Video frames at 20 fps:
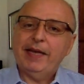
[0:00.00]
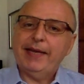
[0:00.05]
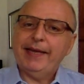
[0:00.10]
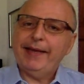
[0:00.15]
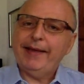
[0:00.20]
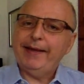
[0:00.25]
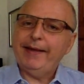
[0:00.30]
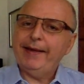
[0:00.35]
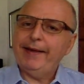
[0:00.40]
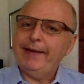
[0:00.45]

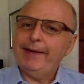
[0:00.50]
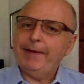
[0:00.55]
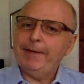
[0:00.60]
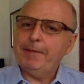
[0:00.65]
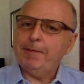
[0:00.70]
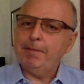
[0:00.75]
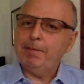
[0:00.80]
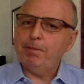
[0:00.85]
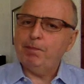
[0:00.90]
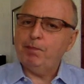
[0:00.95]

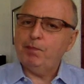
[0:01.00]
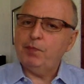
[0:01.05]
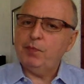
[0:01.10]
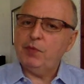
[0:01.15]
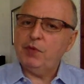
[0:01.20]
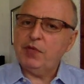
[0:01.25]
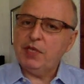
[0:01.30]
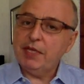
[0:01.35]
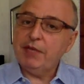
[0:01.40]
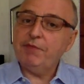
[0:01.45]

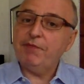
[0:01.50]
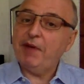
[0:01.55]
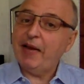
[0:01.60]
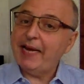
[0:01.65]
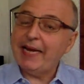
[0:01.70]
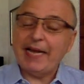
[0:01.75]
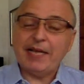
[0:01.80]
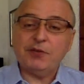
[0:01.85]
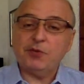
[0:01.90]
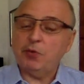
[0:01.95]
the
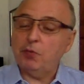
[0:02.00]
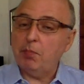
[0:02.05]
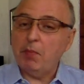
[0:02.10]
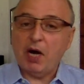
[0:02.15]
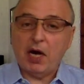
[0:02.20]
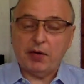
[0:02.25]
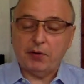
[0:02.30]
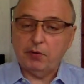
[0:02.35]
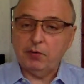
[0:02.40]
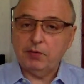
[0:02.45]
financial
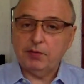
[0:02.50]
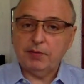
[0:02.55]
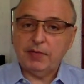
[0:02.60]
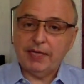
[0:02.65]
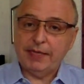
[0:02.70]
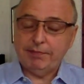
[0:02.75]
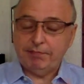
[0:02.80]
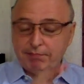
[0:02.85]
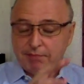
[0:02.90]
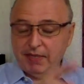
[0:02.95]
model
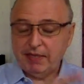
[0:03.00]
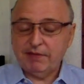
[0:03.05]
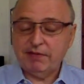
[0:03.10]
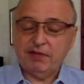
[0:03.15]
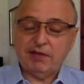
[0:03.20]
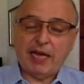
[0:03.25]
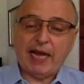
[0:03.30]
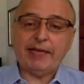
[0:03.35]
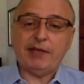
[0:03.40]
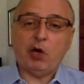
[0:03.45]
that
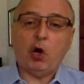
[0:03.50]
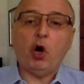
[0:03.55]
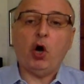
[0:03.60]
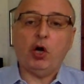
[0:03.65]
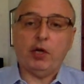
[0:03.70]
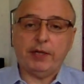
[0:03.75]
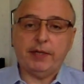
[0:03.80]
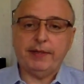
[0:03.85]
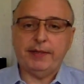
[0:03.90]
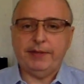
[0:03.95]
it's ad
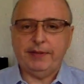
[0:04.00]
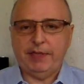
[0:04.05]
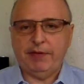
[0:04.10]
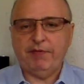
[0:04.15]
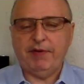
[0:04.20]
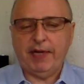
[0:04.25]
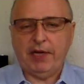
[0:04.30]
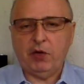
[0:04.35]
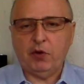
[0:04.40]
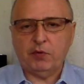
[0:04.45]
hoc
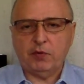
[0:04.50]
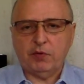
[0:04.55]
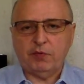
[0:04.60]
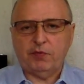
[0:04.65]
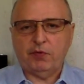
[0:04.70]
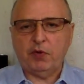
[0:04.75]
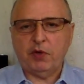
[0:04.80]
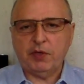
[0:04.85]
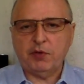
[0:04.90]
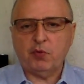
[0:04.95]
developed
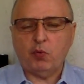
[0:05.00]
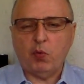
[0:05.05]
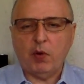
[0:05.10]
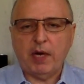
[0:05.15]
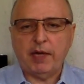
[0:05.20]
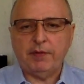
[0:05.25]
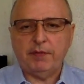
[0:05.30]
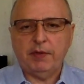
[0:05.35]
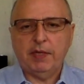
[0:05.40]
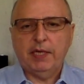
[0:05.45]
for each
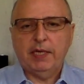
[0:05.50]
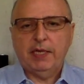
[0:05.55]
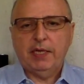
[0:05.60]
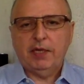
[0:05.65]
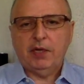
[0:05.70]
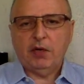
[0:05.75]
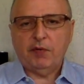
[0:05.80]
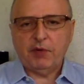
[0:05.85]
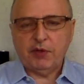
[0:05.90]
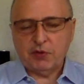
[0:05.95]
one
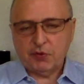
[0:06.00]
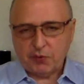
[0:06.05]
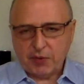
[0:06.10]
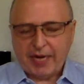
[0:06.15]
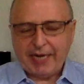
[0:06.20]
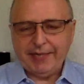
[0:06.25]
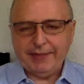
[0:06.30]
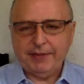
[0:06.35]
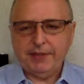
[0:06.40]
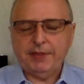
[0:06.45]
of the
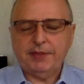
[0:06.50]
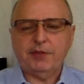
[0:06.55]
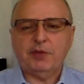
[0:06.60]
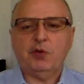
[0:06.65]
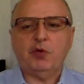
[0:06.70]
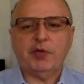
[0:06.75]
strategies.